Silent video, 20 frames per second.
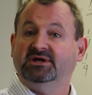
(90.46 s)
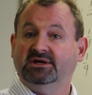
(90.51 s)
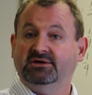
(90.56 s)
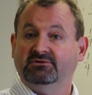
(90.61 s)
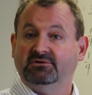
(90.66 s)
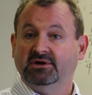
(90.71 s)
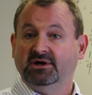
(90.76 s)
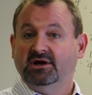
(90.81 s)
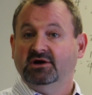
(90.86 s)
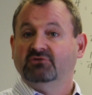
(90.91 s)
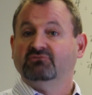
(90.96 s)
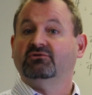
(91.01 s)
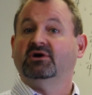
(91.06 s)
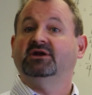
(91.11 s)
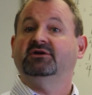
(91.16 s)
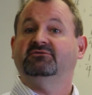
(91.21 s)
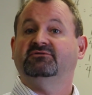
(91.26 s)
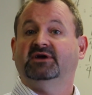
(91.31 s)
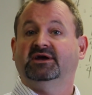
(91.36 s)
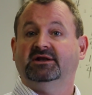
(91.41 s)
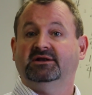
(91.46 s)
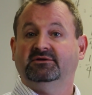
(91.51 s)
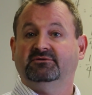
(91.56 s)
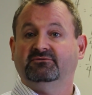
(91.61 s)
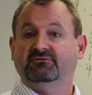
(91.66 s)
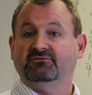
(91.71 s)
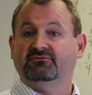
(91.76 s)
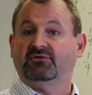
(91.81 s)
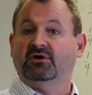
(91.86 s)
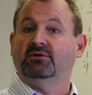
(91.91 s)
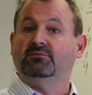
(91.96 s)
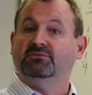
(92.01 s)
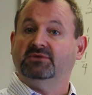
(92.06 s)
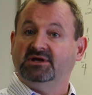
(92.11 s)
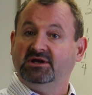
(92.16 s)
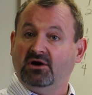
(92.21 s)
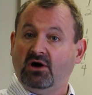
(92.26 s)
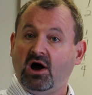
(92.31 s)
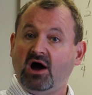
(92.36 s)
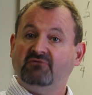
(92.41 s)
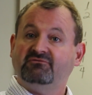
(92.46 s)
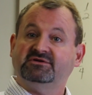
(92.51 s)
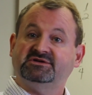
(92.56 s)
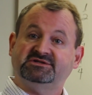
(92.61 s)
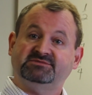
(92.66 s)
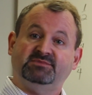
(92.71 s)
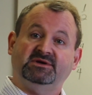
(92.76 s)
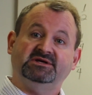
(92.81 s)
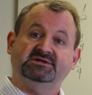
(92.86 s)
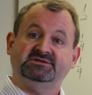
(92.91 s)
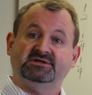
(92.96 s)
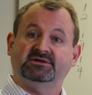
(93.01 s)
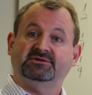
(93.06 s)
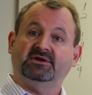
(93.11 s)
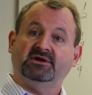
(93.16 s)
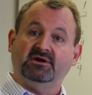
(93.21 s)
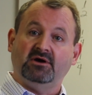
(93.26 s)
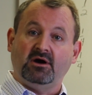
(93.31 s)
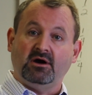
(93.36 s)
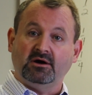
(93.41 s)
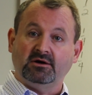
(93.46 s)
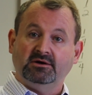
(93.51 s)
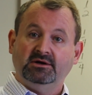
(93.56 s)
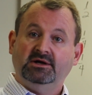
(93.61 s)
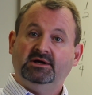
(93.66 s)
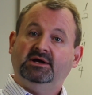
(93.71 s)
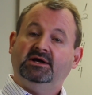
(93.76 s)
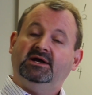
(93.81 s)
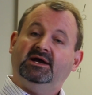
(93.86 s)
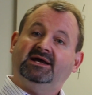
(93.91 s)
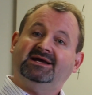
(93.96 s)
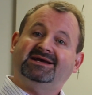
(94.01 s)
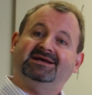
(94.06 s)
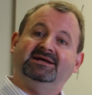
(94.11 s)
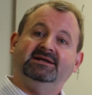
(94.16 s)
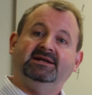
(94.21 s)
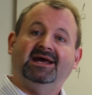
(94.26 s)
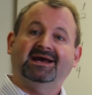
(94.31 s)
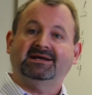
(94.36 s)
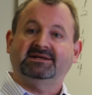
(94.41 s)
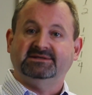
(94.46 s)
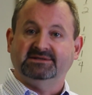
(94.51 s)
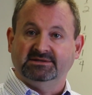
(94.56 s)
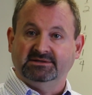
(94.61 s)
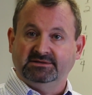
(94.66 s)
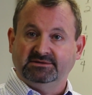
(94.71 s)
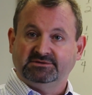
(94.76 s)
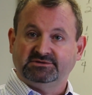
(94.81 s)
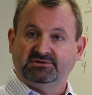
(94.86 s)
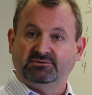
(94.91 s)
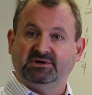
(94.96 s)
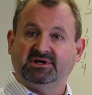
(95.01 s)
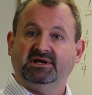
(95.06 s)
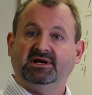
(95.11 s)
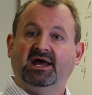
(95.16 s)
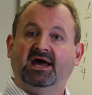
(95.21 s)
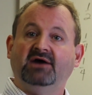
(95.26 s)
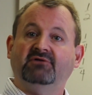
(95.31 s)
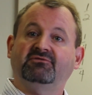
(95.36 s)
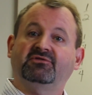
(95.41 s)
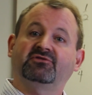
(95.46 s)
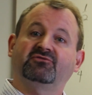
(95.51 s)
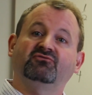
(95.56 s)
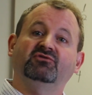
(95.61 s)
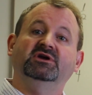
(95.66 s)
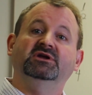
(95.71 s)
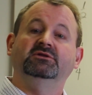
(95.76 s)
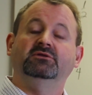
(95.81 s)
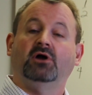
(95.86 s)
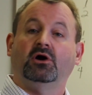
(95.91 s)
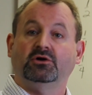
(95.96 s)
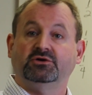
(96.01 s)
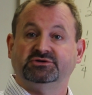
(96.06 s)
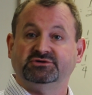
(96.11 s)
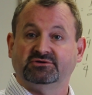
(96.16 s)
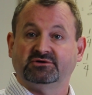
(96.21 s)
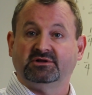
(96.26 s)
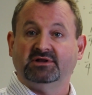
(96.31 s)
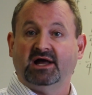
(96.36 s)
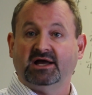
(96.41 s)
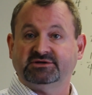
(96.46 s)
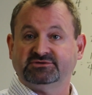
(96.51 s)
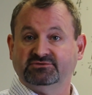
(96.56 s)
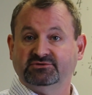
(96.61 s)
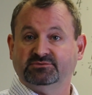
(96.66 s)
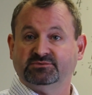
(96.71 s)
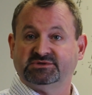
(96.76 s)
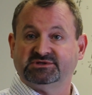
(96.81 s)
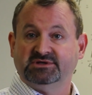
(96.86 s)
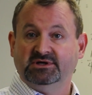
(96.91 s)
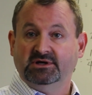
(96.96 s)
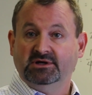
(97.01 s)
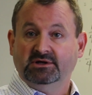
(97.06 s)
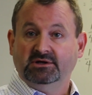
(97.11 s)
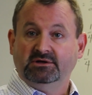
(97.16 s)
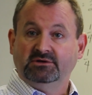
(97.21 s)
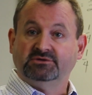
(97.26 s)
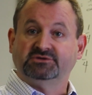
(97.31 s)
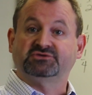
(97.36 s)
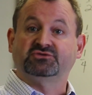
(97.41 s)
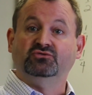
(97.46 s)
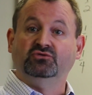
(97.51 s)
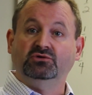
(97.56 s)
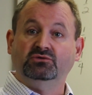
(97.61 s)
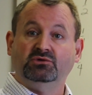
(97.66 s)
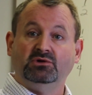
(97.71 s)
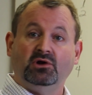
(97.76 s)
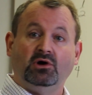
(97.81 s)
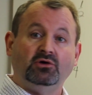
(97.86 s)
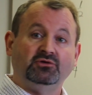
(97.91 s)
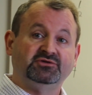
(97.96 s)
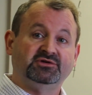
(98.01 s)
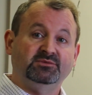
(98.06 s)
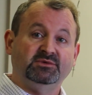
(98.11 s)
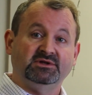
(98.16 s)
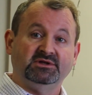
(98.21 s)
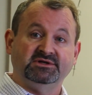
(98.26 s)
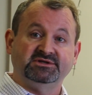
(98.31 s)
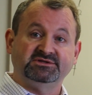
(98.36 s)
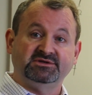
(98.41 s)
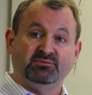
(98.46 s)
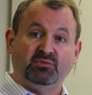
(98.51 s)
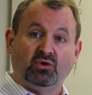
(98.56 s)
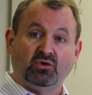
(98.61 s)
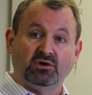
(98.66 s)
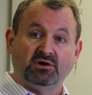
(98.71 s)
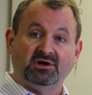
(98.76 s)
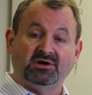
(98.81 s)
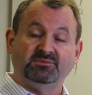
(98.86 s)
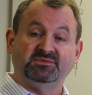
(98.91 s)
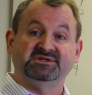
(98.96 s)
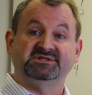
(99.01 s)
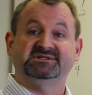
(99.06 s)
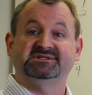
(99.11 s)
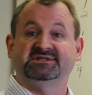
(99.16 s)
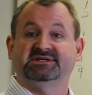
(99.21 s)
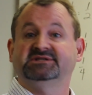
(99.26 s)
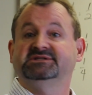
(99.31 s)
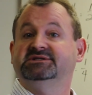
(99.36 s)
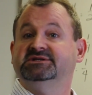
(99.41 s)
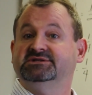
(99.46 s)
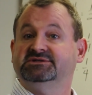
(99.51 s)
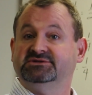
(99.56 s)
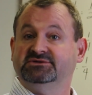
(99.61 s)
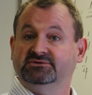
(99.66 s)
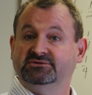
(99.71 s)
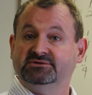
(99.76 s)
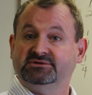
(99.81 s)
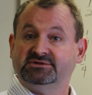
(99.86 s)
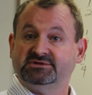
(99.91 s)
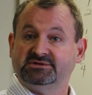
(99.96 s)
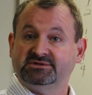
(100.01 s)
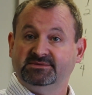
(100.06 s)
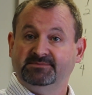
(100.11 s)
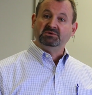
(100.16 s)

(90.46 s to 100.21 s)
be renovated from the office space that they are and connected so we can have 3 larger classrooms. The school will ultimately support up to 60 students,